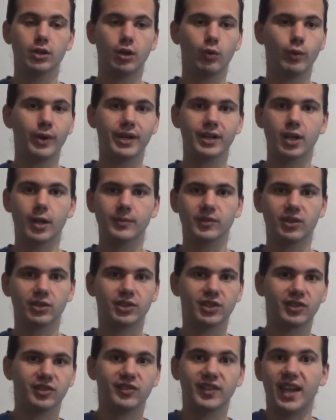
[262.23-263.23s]
when it comes to
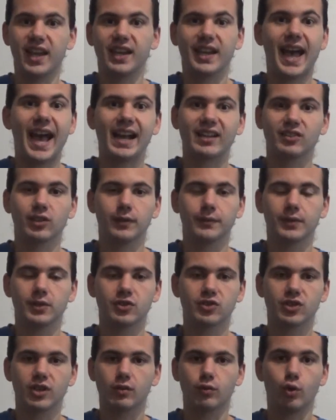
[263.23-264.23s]
just staying active
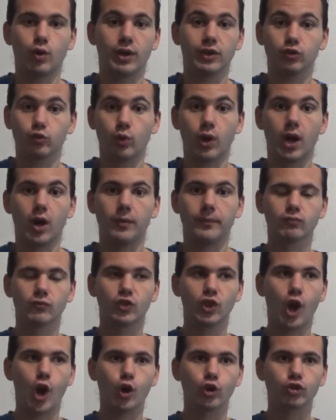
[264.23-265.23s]
in general as well.
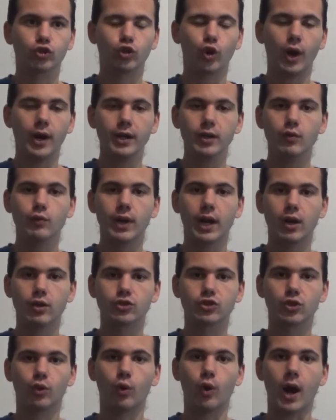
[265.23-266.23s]
So starting
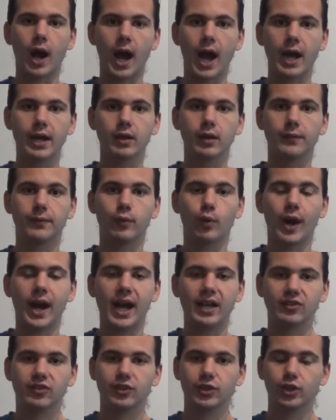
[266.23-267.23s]
around July of
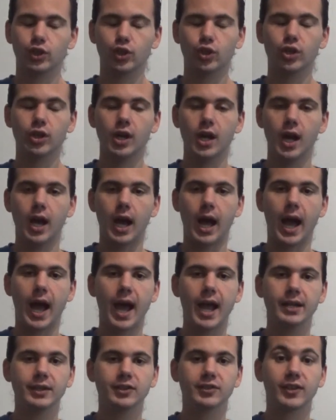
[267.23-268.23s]
last year,
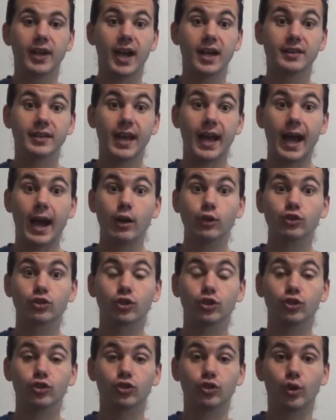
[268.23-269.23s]
I decided that I was
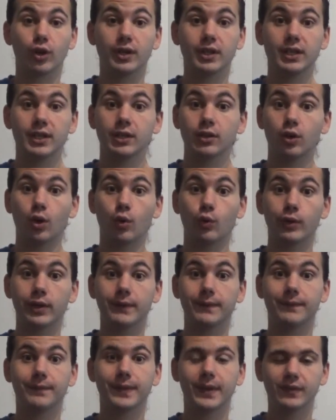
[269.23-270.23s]
going to start eating
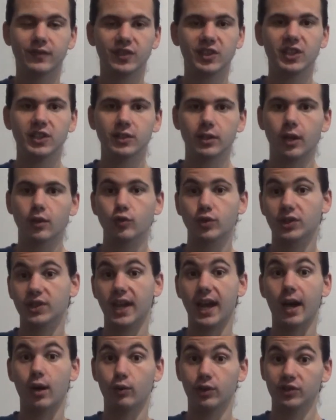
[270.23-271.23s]
only 1,500
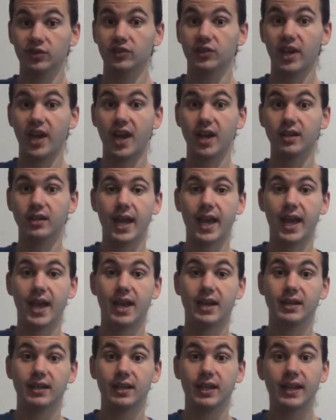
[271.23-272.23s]
calories a day.
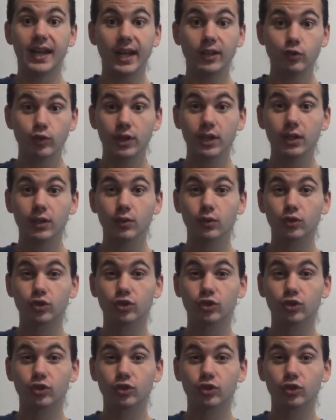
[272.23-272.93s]
And it actually